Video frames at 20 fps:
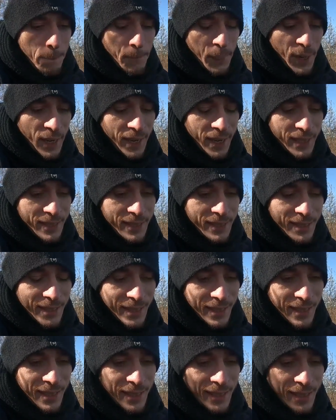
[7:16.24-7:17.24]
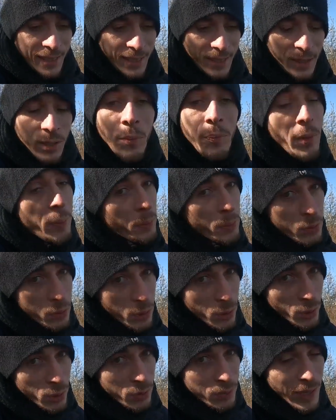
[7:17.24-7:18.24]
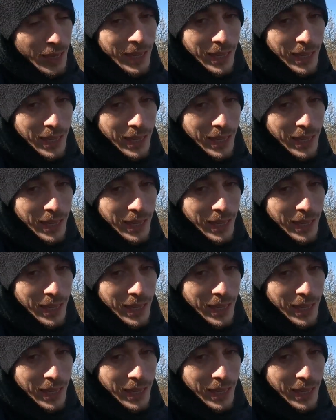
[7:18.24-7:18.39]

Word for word: But uh, some people do,